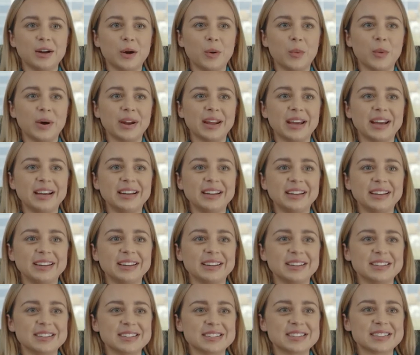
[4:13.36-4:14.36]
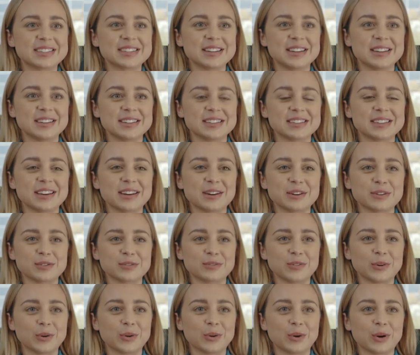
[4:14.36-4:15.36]
180 and decided to
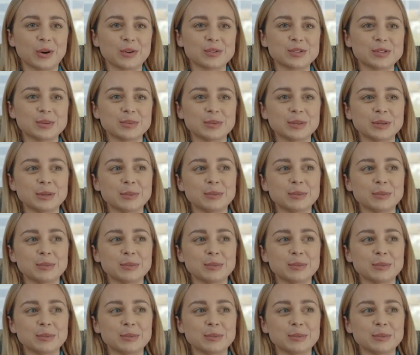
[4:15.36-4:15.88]
photograph something